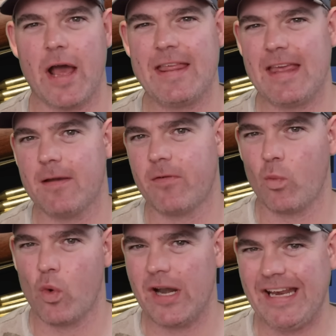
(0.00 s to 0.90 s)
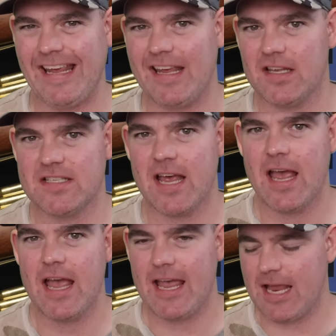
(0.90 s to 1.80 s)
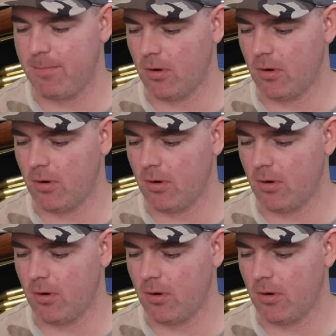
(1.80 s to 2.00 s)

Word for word: I think for what it is, it